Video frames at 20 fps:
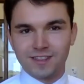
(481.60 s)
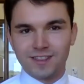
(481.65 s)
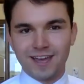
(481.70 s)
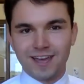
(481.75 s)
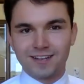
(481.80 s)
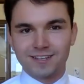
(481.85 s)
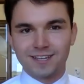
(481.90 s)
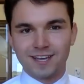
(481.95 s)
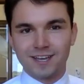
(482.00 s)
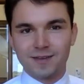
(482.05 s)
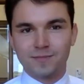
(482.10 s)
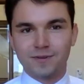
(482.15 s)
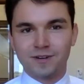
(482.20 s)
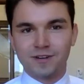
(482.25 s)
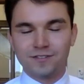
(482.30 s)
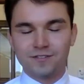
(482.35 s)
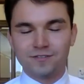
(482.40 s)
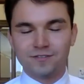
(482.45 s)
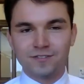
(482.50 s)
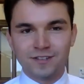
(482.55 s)
that type
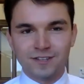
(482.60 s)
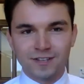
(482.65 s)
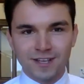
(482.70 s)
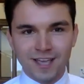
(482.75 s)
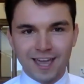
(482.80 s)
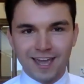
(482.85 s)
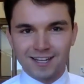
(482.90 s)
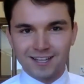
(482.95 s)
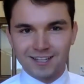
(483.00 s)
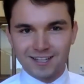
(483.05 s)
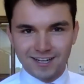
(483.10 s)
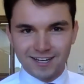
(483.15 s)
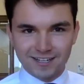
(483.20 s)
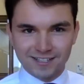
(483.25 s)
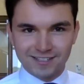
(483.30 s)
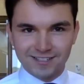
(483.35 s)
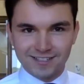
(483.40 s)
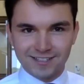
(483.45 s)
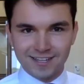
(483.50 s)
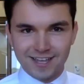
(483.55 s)
of
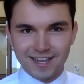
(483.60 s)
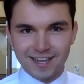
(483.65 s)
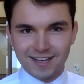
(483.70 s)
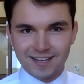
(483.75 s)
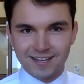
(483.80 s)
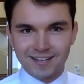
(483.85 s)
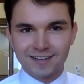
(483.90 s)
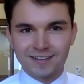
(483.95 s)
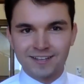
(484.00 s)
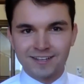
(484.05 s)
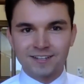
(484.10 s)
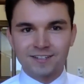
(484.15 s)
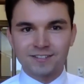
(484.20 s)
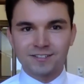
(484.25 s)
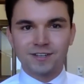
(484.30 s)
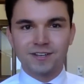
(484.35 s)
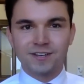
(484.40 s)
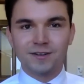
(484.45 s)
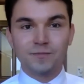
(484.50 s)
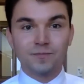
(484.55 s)
analytics and data
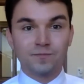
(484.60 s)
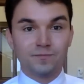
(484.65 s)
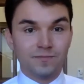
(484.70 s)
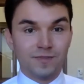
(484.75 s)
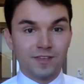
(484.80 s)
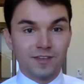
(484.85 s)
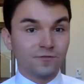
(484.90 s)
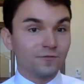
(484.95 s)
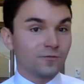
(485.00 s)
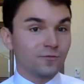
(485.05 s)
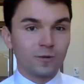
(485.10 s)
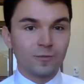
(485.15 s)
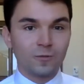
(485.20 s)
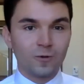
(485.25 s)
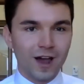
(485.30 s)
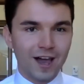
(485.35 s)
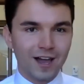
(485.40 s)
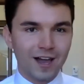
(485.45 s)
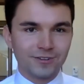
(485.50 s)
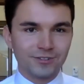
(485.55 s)
to inform
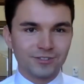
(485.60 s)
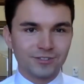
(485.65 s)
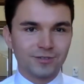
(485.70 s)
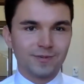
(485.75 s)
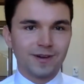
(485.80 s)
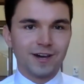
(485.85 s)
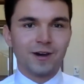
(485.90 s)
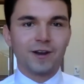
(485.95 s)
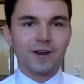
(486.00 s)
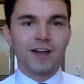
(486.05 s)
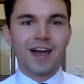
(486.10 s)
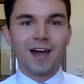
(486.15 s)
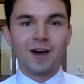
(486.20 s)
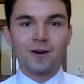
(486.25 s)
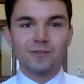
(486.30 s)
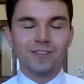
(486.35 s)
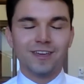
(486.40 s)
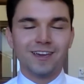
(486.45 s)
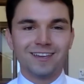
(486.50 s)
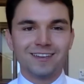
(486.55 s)
riders about
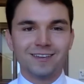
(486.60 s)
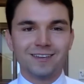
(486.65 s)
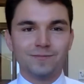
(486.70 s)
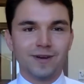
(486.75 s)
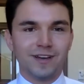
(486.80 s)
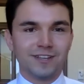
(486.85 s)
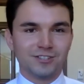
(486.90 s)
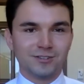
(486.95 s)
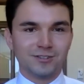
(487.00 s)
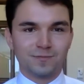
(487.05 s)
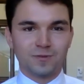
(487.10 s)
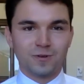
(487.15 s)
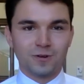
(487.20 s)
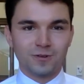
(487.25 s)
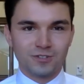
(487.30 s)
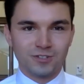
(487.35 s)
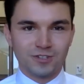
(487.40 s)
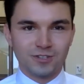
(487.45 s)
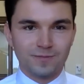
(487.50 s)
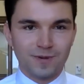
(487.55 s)
how they can best
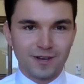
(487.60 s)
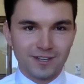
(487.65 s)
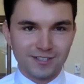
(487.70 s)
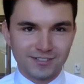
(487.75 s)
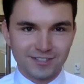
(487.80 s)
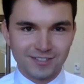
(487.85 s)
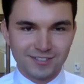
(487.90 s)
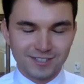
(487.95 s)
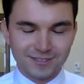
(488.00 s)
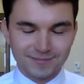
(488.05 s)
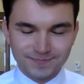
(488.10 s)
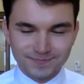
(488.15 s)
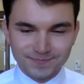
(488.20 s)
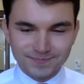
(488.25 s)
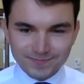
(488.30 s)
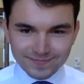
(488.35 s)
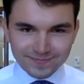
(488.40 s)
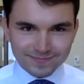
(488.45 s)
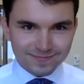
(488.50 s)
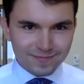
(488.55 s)
approach the bus system.
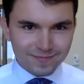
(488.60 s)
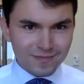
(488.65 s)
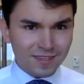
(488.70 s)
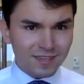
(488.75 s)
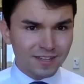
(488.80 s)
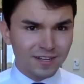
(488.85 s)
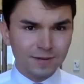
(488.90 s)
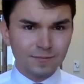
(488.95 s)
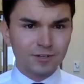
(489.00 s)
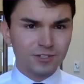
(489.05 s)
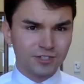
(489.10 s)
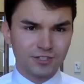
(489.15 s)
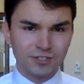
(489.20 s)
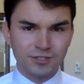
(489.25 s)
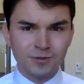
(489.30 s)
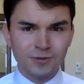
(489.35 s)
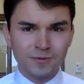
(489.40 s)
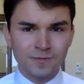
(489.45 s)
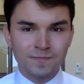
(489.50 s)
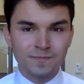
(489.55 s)
Number
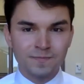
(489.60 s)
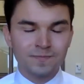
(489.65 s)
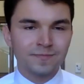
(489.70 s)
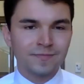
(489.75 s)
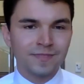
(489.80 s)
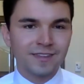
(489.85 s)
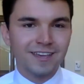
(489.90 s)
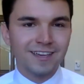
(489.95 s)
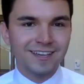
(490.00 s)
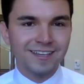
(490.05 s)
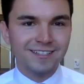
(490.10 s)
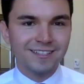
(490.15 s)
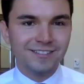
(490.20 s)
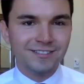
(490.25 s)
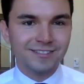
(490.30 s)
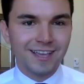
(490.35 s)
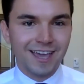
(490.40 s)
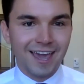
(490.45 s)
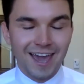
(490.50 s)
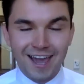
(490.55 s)
two
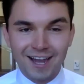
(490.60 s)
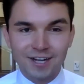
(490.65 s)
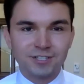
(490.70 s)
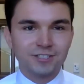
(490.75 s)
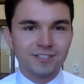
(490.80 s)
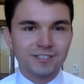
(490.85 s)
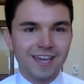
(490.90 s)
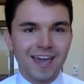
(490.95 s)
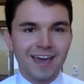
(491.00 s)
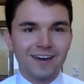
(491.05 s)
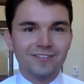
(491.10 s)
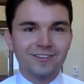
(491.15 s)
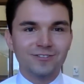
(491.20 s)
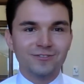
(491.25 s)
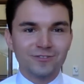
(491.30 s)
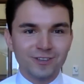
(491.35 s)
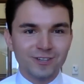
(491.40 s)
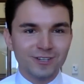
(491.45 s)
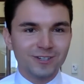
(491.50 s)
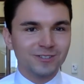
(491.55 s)
is actually having
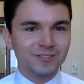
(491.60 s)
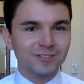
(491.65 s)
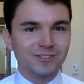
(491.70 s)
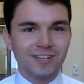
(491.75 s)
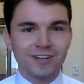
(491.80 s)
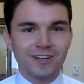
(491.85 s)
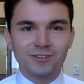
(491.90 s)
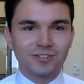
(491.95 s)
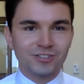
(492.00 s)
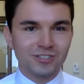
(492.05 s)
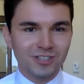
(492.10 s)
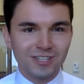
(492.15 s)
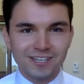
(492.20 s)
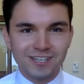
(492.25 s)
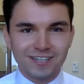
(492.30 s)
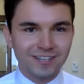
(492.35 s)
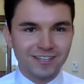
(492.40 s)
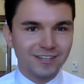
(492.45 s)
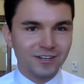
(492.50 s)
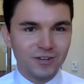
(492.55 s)
vehicles that are
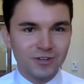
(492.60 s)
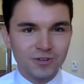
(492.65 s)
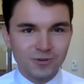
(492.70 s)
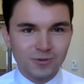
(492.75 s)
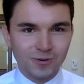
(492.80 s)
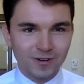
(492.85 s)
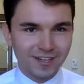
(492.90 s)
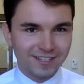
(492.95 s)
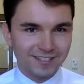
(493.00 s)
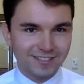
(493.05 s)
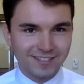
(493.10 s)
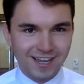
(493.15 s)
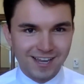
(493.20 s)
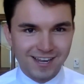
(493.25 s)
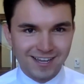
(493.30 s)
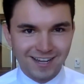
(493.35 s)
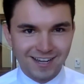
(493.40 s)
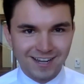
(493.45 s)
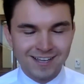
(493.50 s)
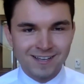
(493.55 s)
sleek, new,
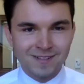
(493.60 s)
exciting.